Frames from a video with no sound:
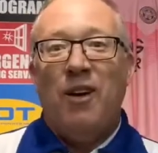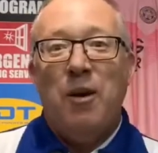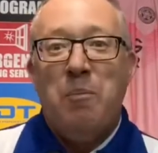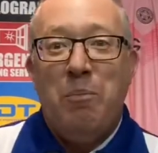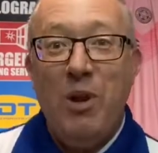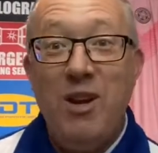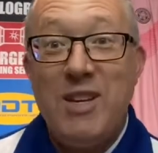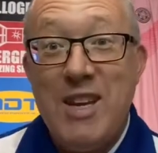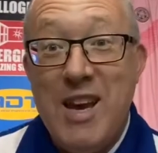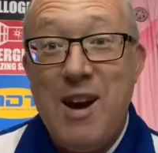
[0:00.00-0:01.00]

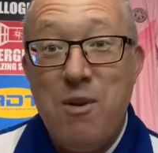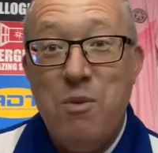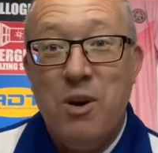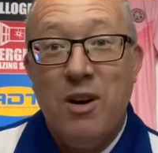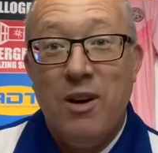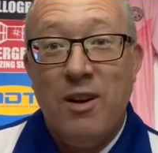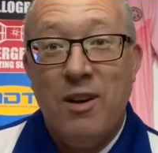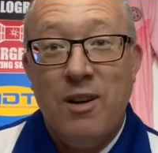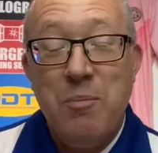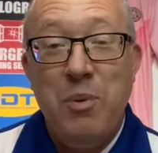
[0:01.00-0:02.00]
Bloody hell.
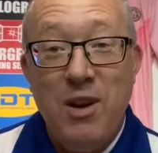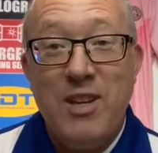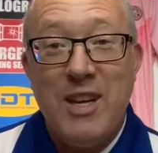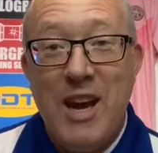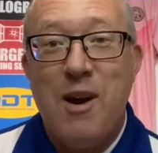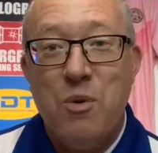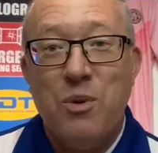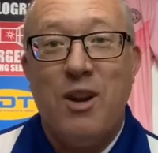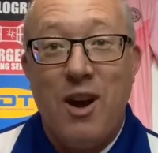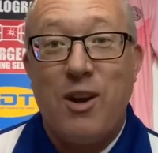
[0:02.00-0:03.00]

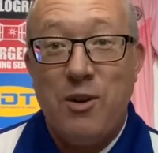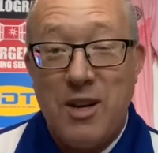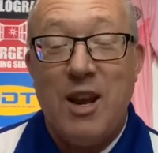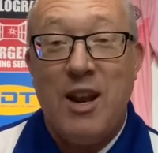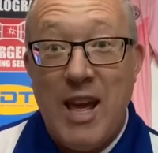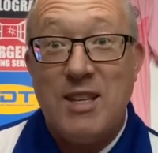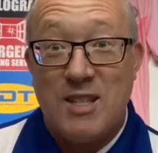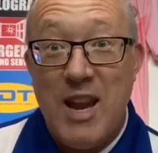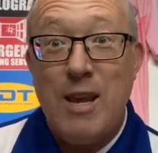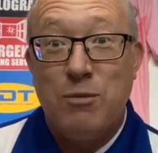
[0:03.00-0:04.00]
Let's
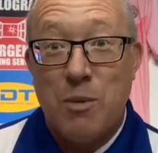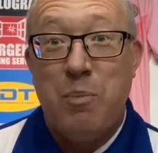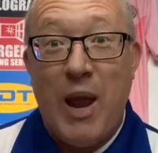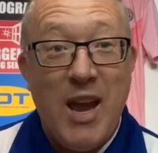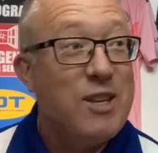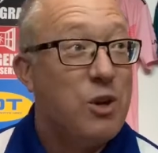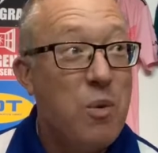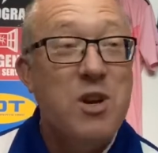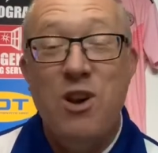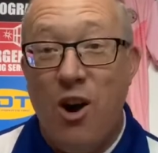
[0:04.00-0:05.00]
name some players who
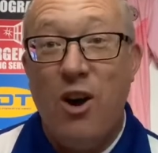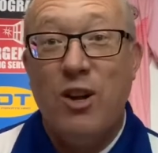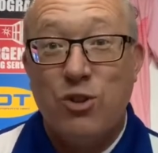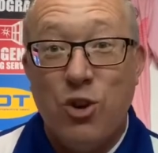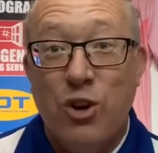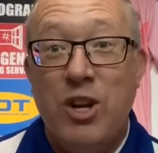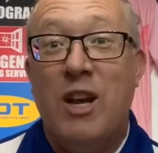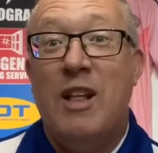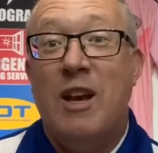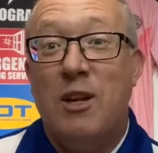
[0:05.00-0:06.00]
are not as good
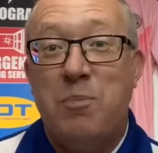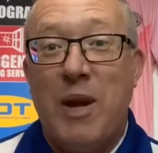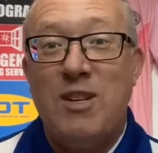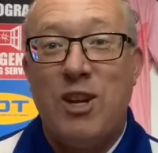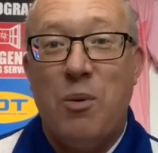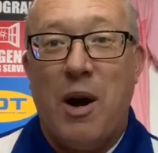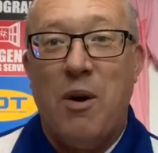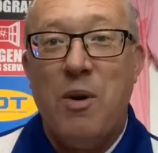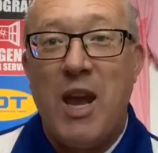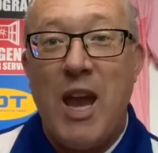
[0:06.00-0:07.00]
as Ben
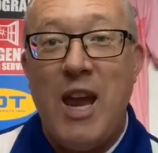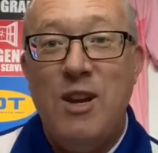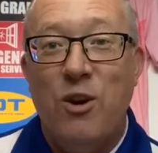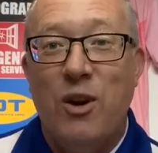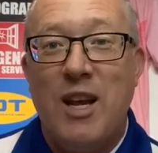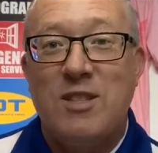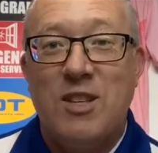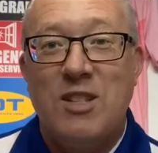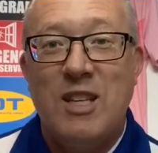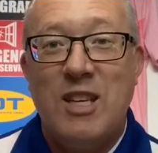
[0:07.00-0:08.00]
Chilwell in your Leicester
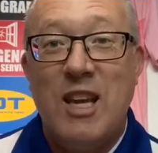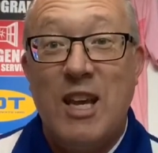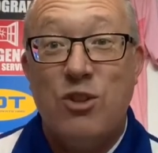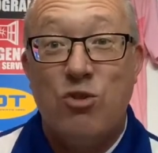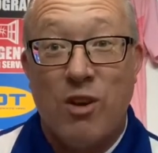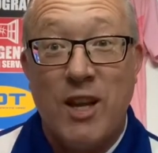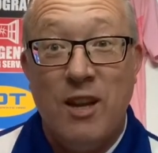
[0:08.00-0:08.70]
City history.